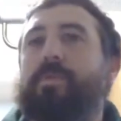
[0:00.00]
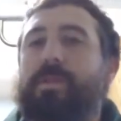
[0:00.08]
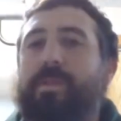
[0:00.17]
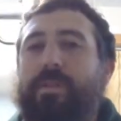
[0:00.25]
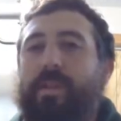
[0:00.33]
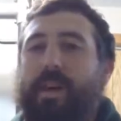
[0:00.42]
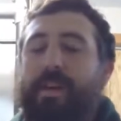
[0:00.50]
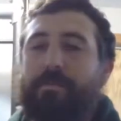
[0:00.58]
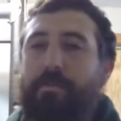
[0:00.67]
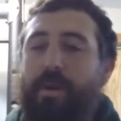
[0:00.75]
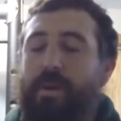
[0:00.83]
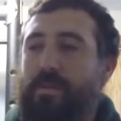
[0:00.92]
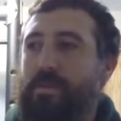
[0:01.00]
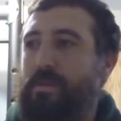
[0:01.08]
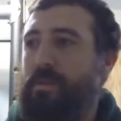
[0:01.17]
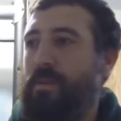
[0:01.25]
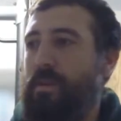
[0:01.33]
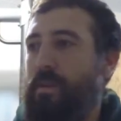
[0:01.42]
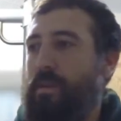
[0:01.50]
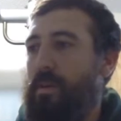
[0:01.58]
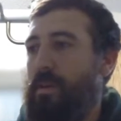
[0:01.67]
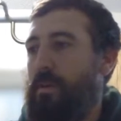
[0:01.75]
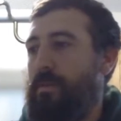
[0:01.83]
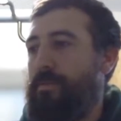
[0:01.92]
one in the last box
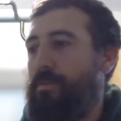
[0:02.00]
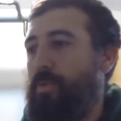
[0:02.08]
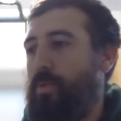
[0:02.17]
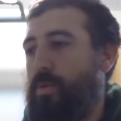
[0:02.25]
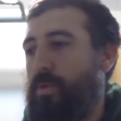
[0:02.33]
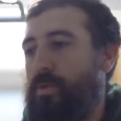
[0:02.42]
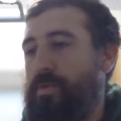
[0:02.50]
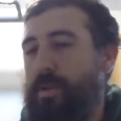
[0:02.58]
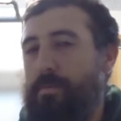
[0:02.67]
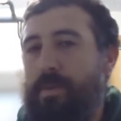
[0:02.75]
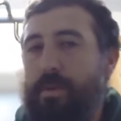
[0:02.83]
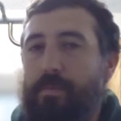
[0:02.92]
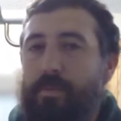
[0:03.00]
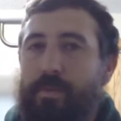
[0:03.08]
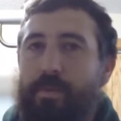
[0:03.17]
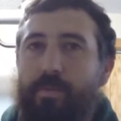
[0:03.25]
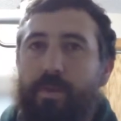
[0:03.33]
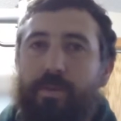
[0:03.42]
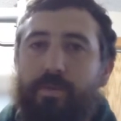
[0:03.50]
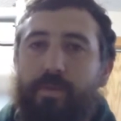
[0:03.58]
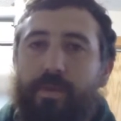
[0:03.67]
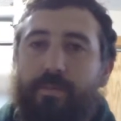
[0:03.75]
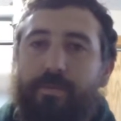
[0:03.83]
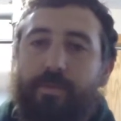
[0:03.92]
for September. There was
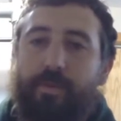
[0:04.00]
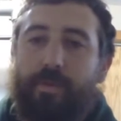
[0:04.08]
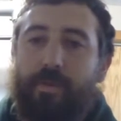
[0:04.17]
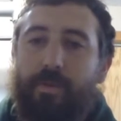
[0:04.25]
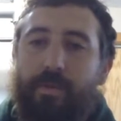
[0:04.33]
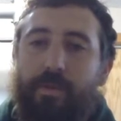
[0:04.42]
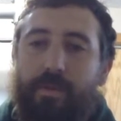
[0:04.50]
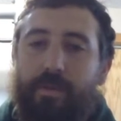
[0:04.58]
one for